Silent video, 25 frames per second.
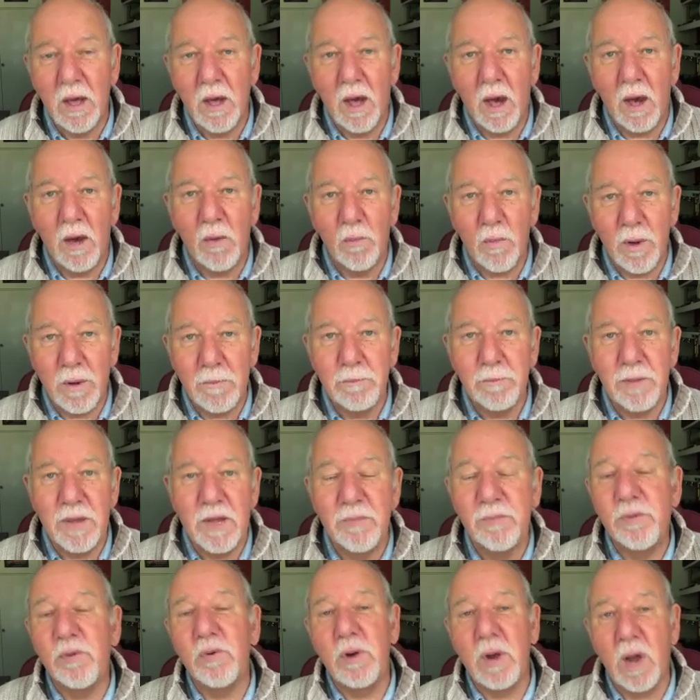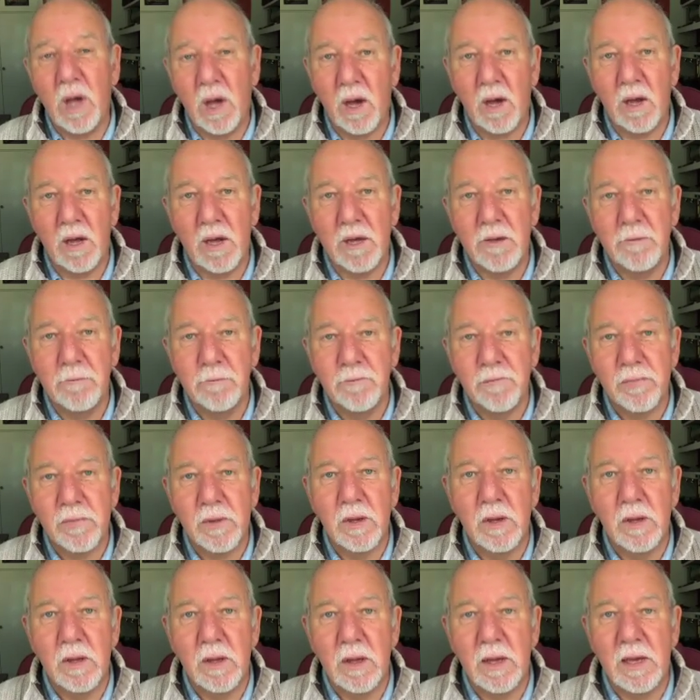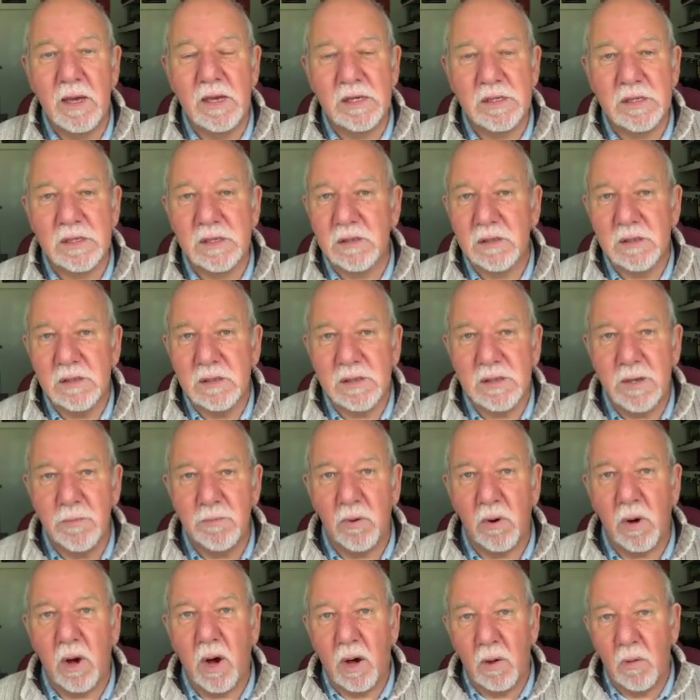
And when people lie, it's simple.